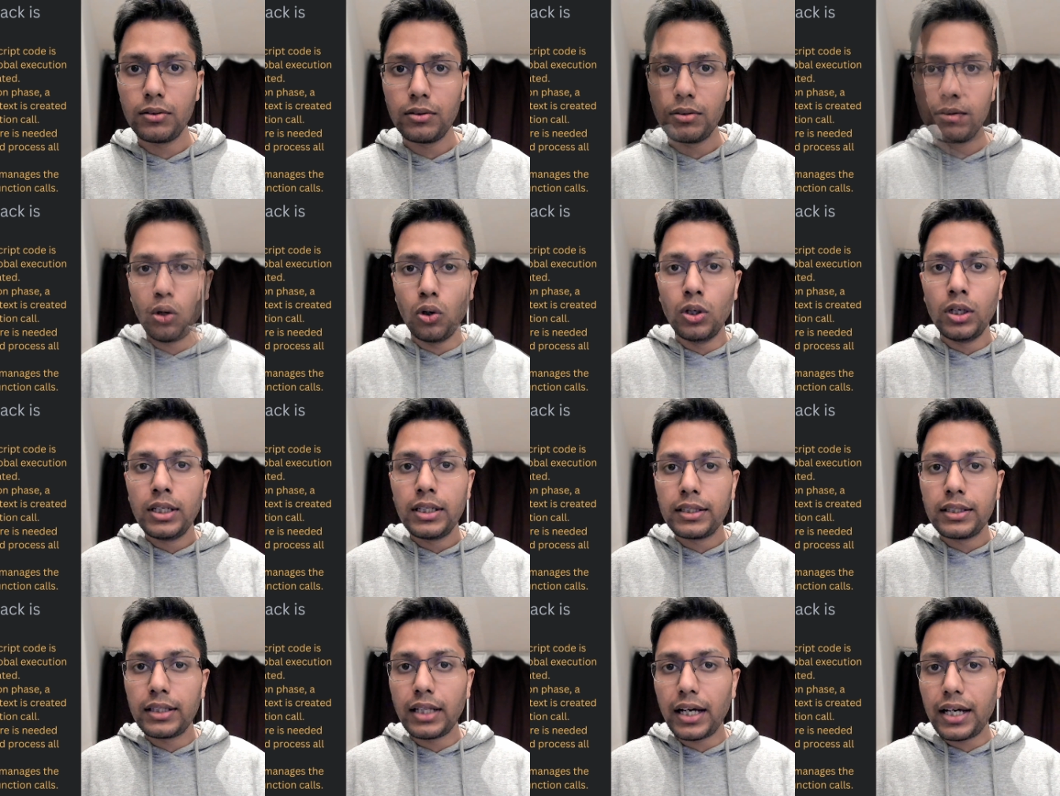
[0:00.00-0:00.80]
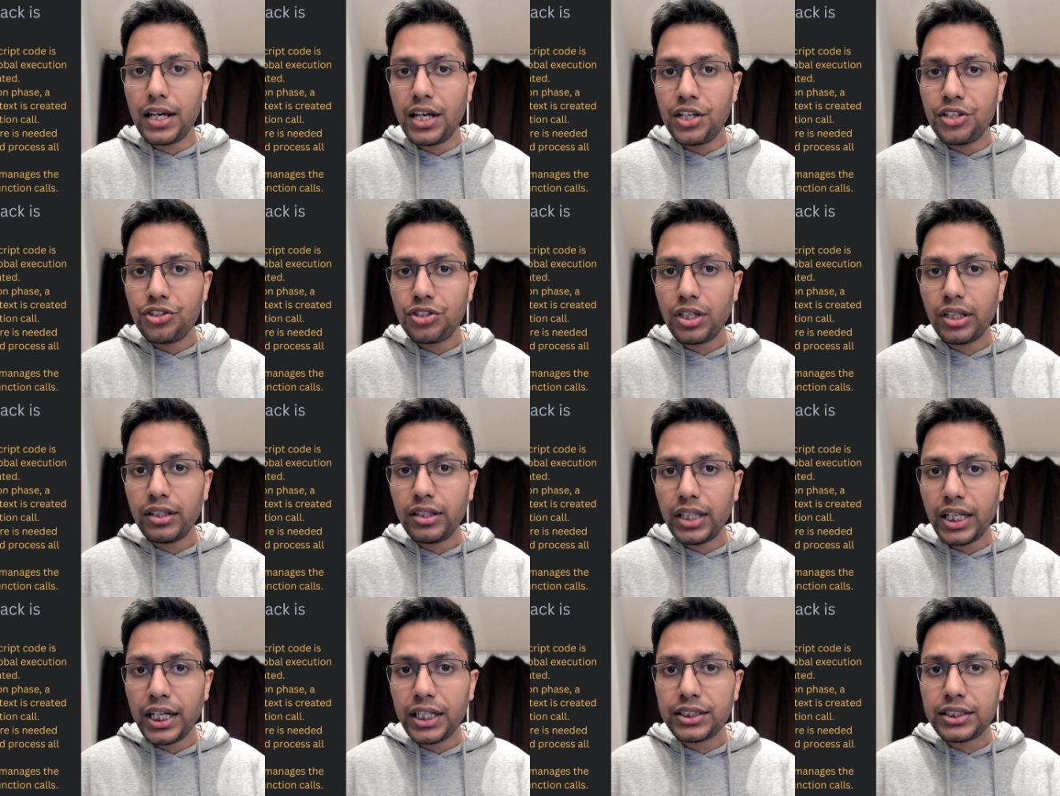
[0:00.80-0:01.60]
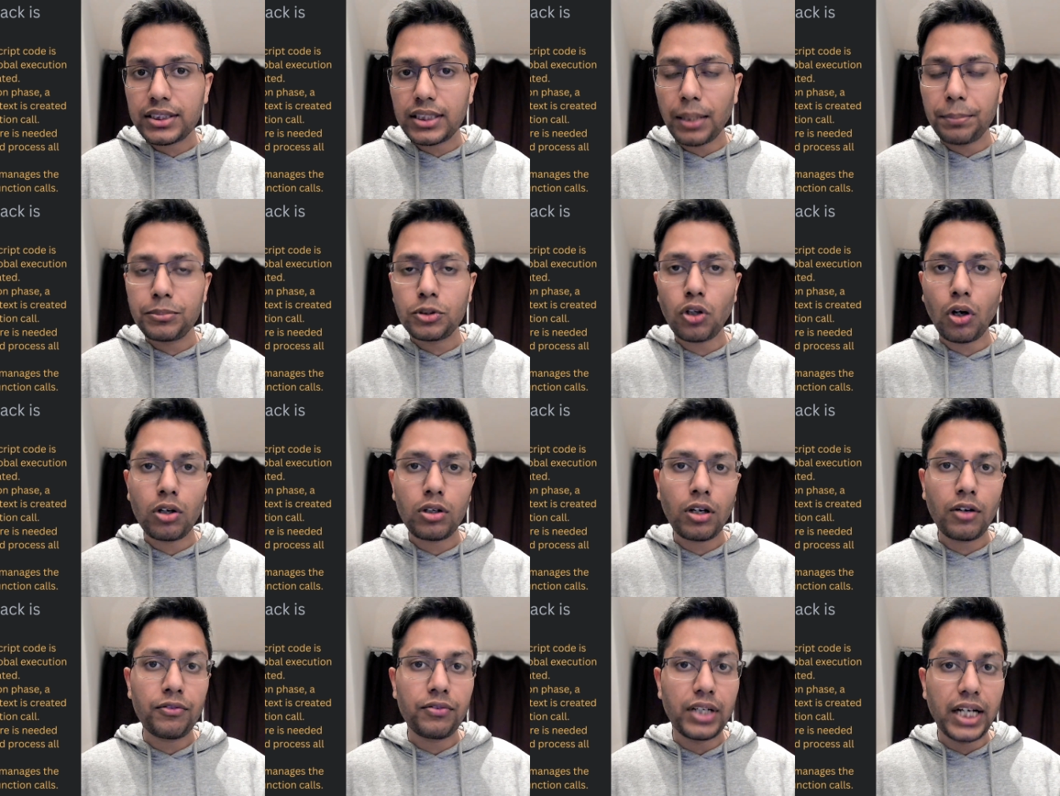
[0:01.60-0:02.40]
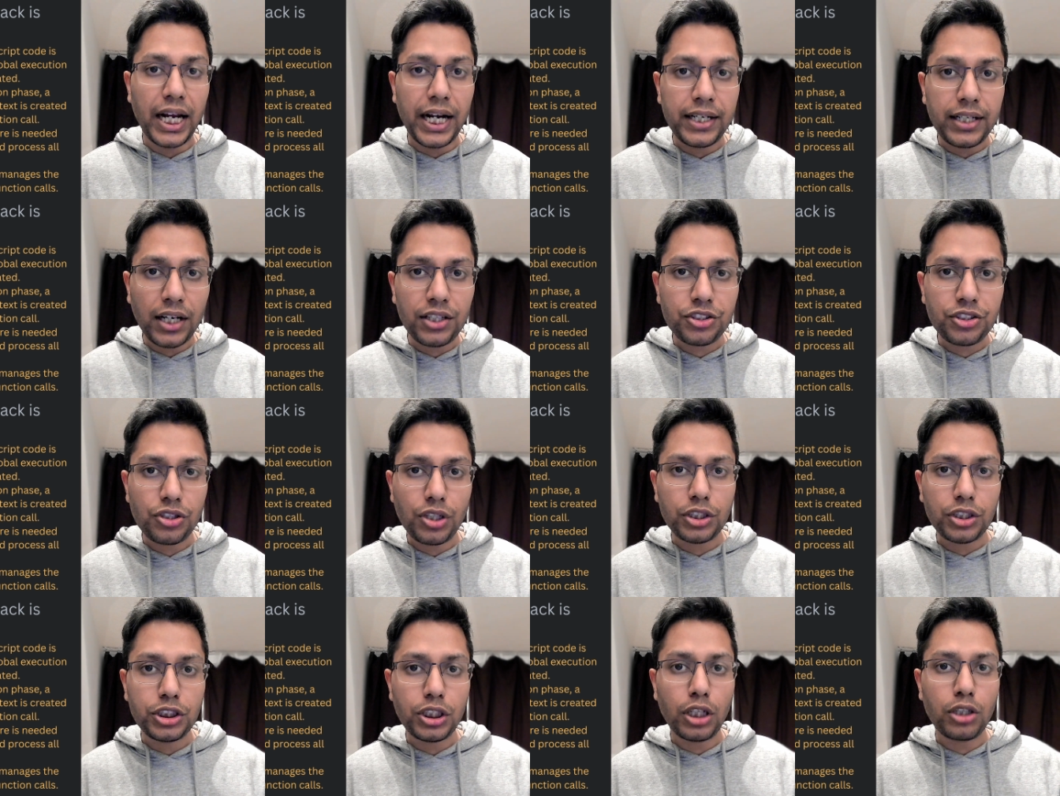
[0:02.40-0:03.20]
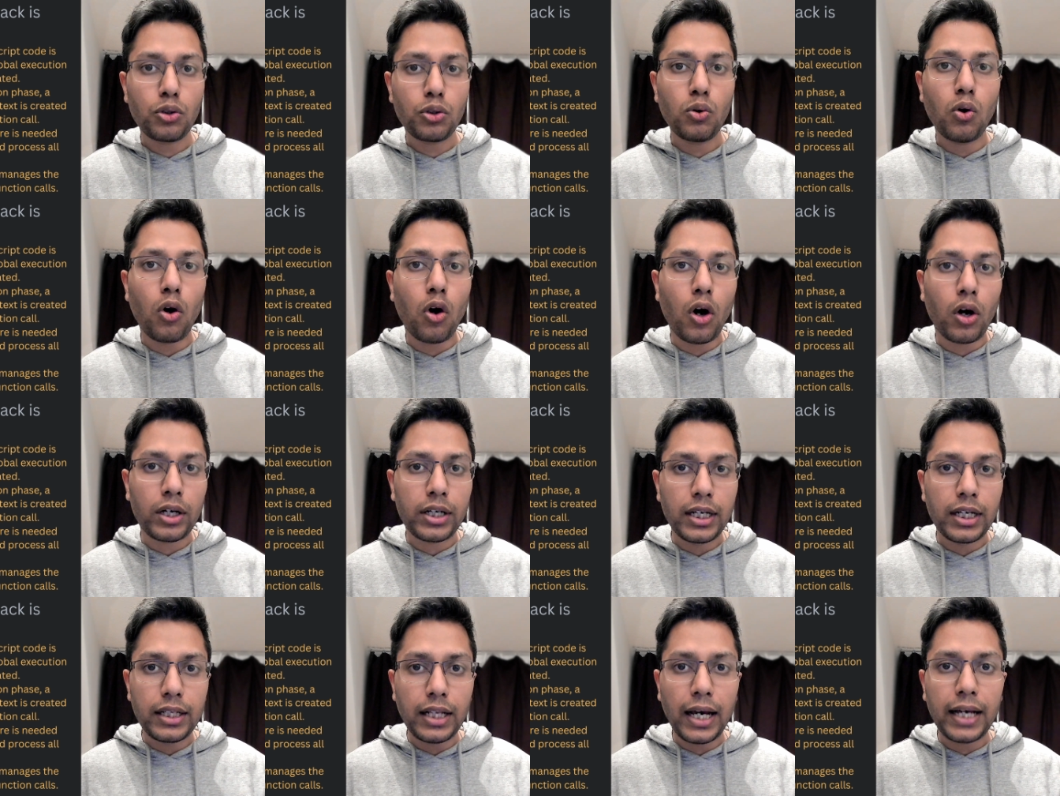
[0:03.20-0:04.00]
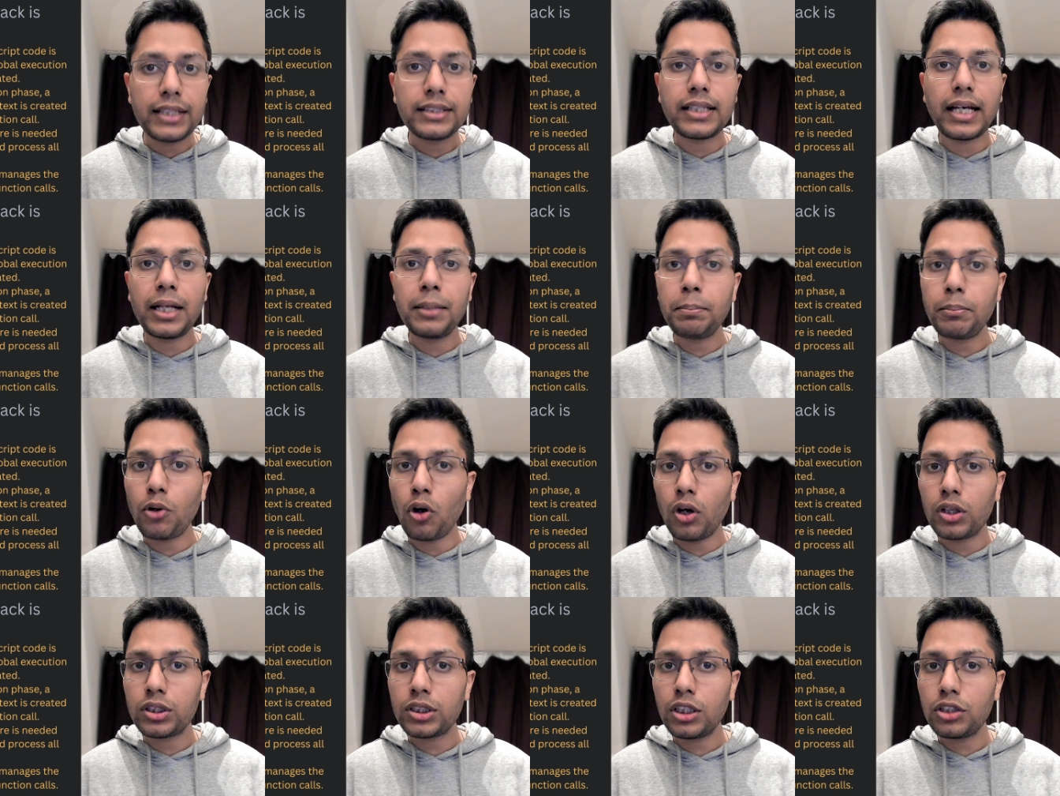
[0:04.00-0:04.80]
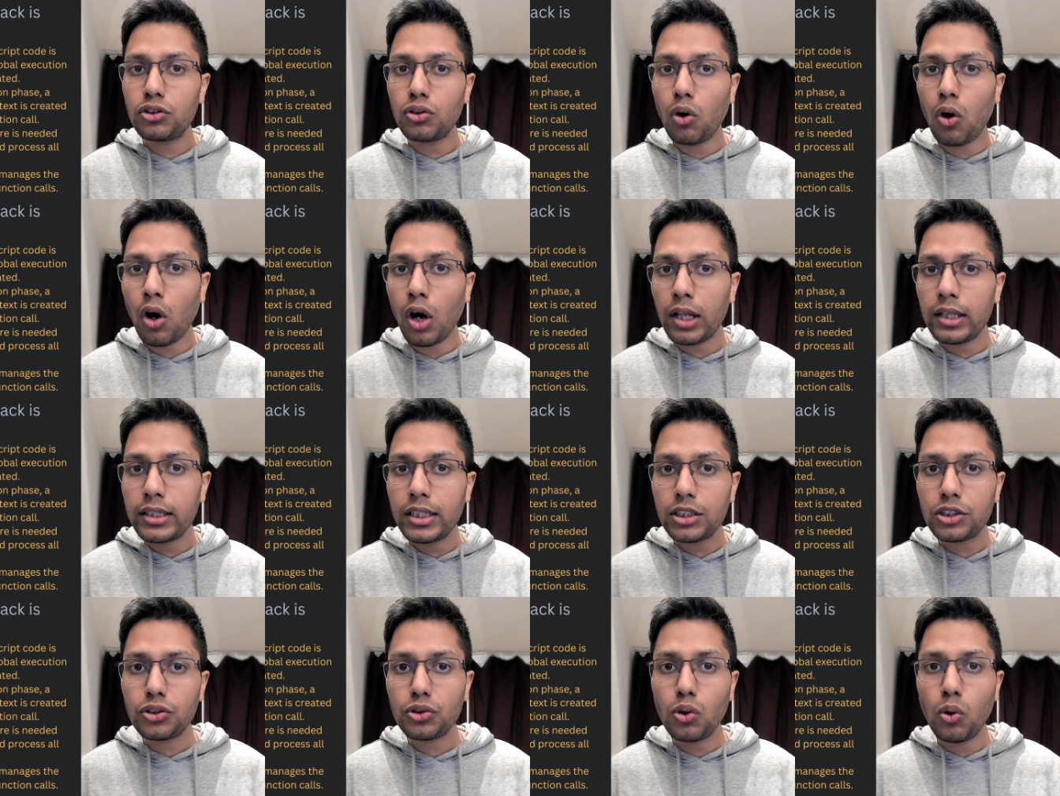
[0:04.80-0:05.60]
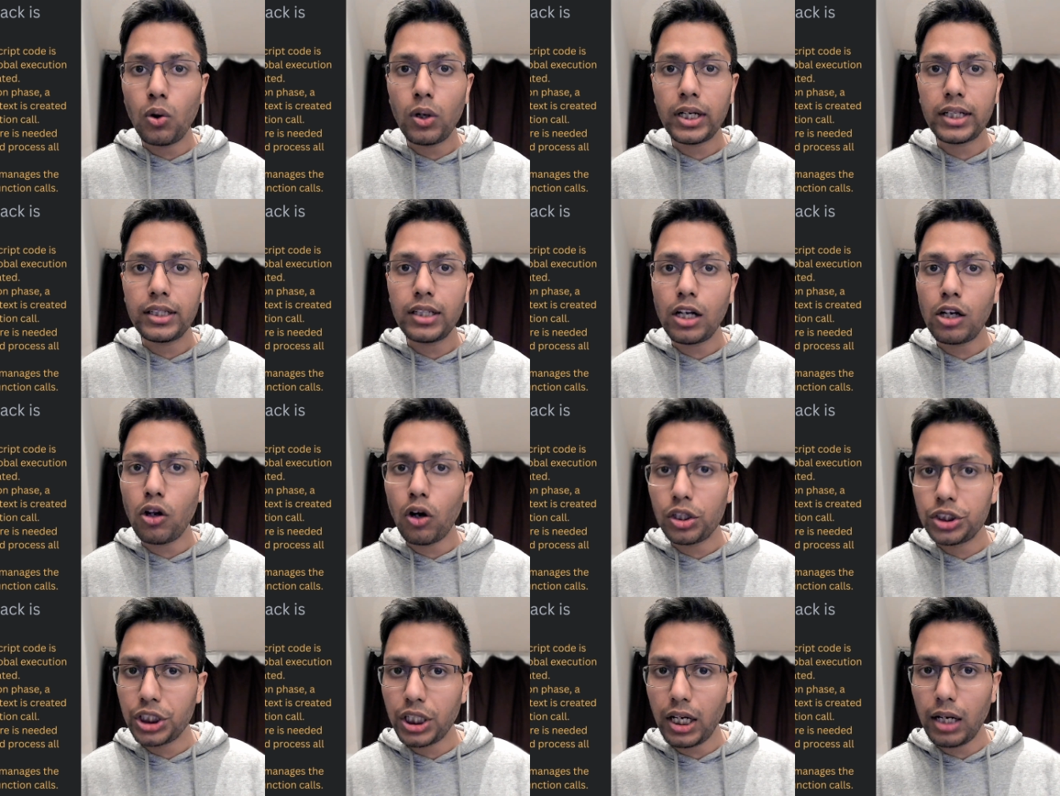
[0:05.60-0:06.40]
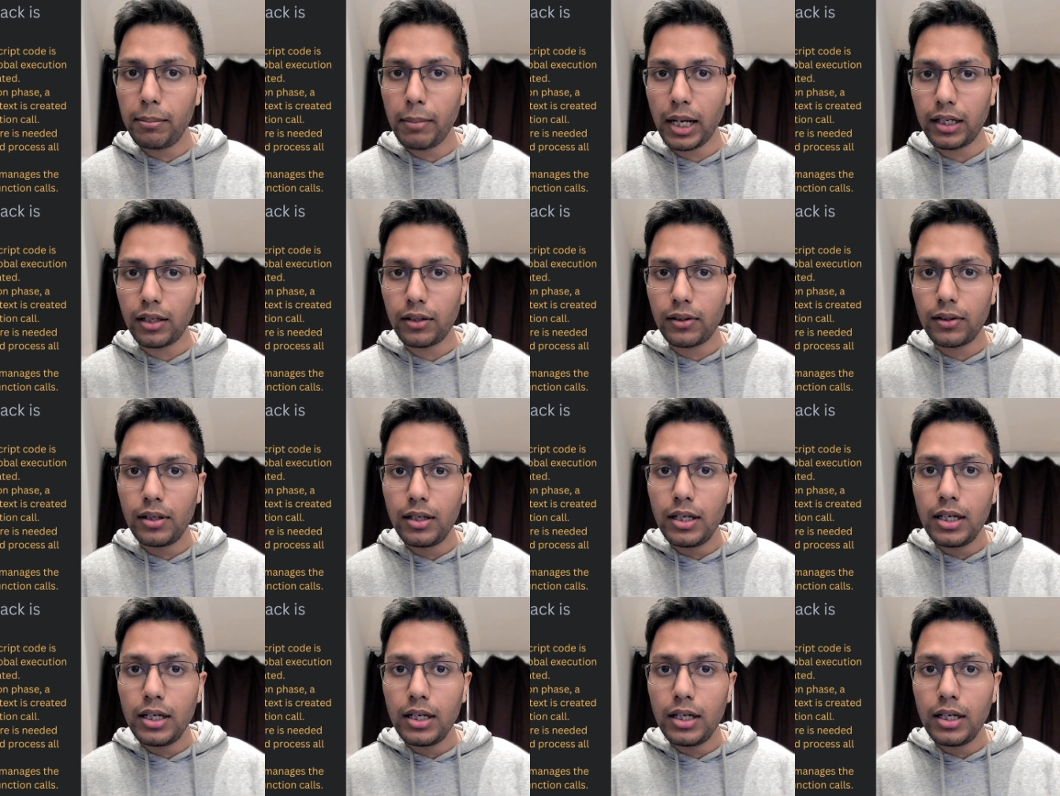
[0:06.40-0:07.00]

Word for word: So the engine needs some sort of data structure to organize and process all this code in a logical manner.